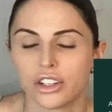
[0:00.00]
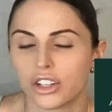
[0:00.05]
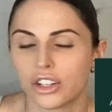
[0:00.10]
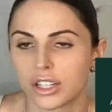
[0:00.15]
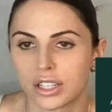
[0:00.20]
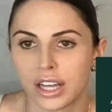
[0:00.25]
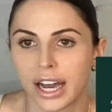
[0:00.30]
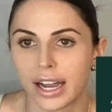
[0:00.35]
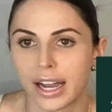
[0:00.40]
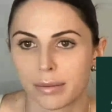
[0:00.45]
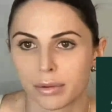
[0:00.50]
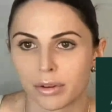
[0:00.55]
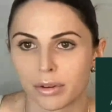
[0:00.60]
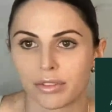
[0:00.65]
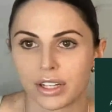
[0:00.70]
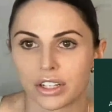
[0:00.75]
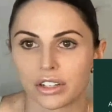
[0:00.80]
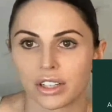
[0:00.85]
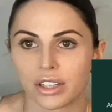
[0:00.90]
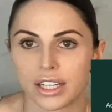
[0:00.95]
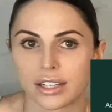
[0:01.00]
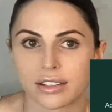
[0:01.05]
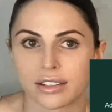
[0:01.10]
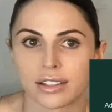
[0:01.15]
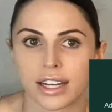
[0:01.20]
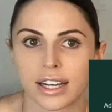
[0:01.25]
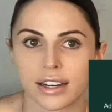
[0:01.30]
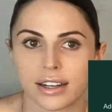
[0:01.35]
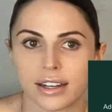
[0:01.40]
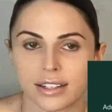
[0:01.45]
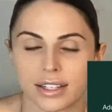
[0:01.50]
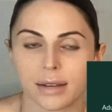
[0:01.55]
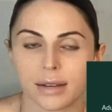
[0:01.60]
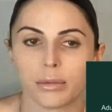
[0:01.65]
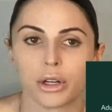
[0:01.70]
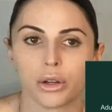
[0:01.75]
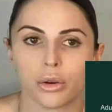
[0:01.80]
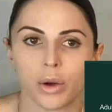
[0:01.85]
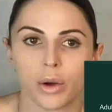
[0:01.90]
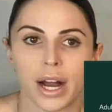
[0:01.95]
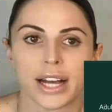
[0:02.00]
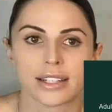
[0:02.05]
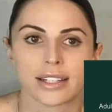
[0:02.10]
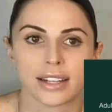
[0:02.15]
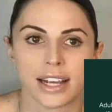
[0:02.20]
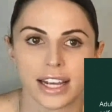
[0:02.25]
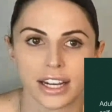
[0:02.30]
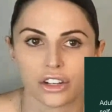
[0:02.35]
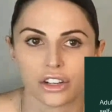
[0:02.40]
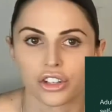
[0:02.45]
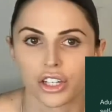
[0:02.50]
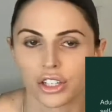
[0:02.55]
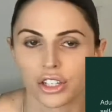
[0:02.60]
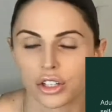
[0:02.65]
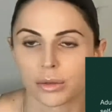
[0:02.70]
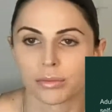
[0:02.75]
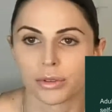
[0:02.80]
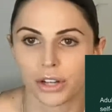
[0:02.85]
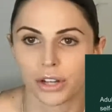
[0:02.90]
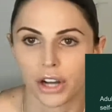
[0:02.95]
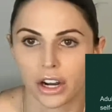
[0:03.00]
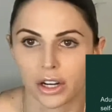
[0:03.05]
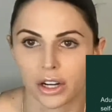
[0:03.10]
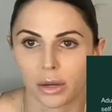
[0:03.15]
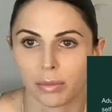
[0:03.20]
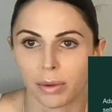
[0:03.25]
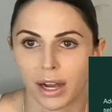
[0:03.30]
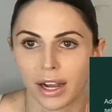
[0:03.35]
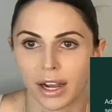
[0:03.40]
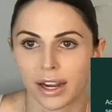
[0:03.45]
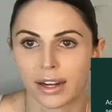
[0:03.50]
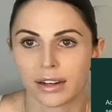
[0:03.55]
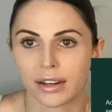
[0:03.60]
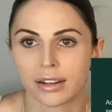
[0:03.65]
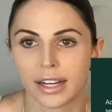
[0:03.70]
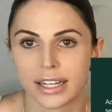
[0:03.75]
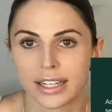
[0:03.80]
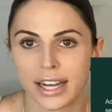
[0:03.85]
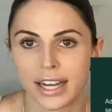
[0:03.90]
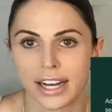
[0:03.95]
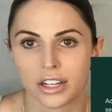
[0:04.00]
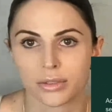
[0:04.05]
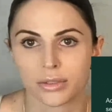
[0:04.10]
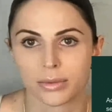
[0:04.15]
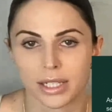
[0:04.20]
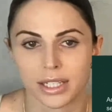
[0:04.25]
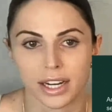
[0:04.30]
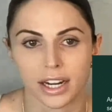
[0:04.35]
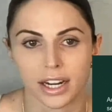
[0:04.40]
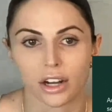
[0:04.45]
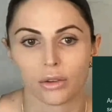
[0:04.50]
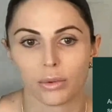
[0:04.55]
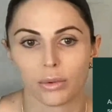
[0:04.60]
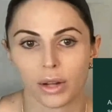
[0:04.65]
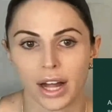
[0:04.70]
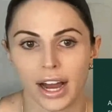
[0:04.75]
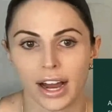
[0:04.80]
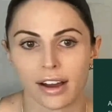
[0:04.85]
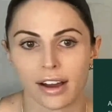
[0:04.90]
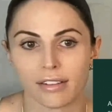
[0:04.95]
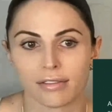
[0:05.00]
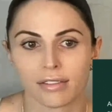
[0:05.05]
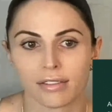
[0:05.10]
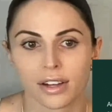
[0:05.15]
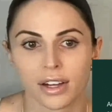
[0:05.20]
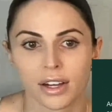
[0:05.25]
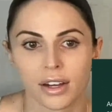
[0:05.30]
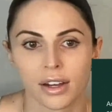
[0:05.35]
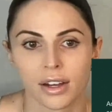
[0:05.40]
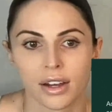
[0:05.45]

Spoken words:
just the hypervigilance that someone who has an anxious or preoccupied attachment style will have.